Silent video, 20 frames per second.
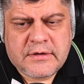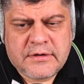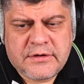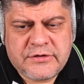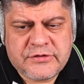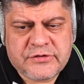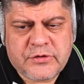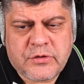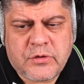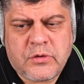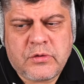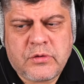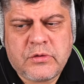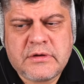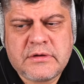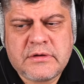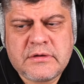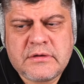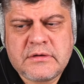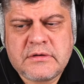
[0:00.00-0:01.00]
he's
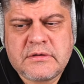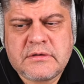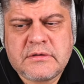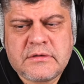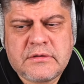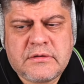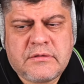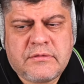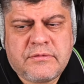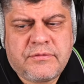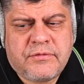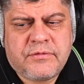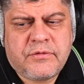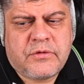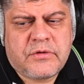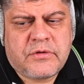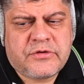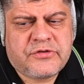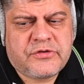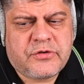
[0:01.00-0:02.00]
calling
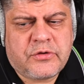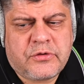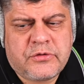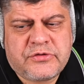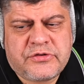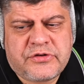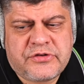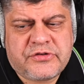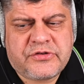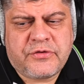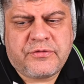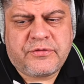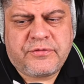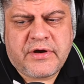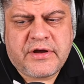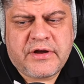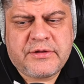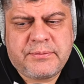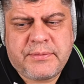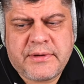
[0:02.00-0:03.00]
for soldiers to
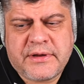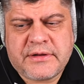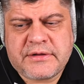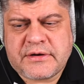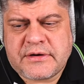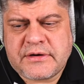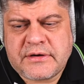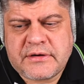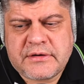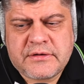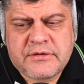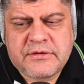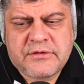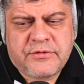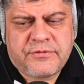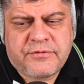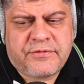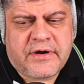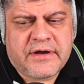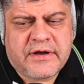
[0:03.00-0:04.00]
fight better,
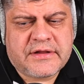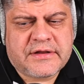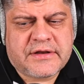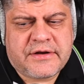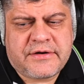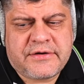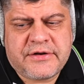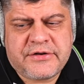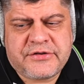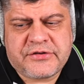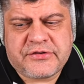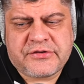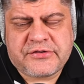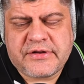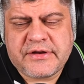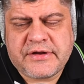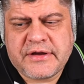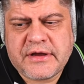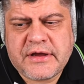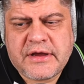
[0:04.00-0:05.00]
to fight
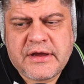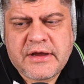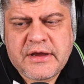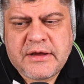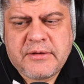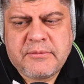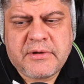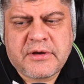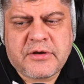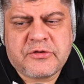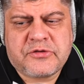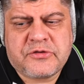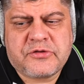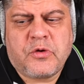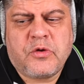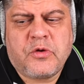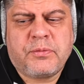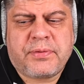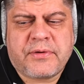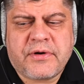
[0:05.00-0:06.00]
courageously. Because
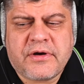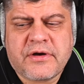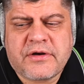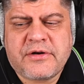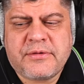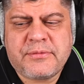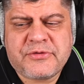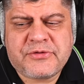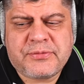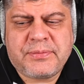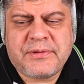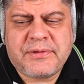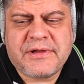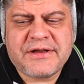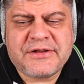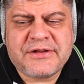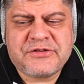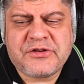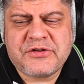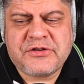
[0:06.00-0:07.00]
all programs,
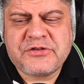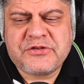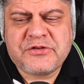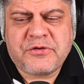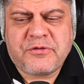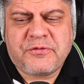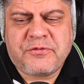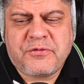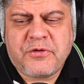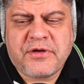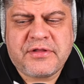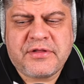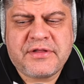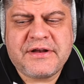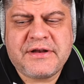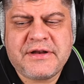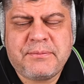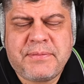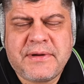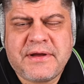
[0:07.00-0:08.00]
plans, and so forth,
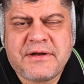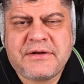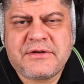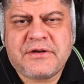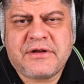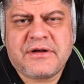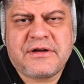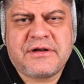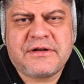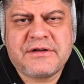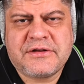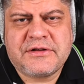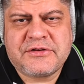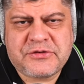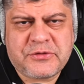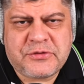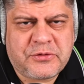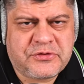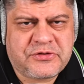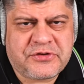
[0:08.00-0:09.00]
they depend on the
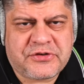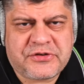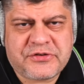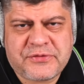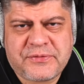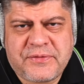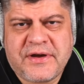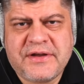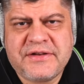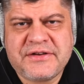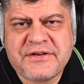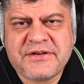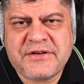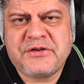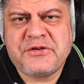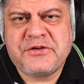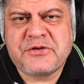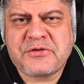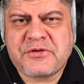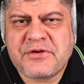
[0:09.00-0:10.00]
soldiers fighting
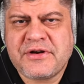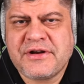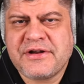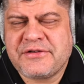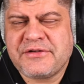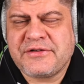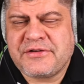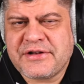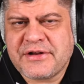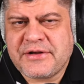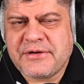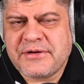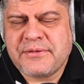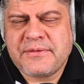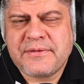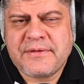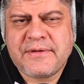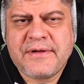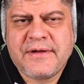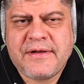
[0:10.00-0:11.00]
in Ukraine right now.
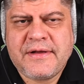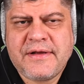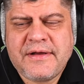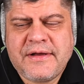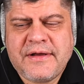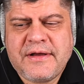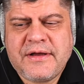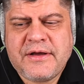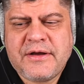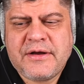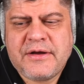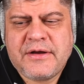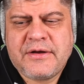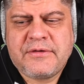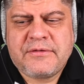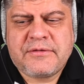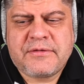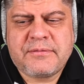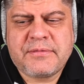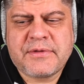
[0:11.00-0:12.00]

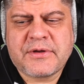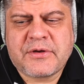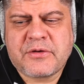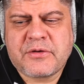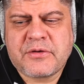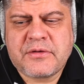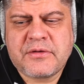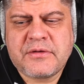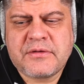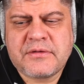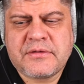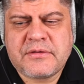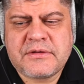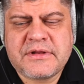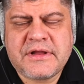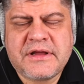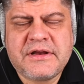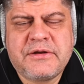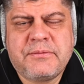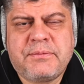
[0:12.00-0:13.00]
From the,
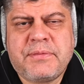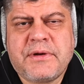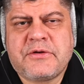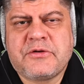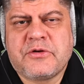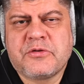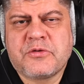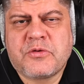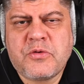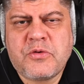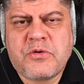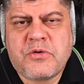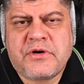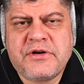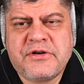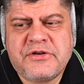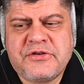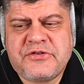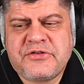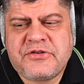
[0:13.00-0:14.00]
they depend on
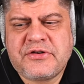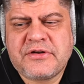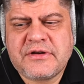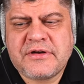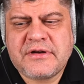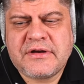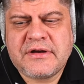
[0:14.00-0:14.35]
courage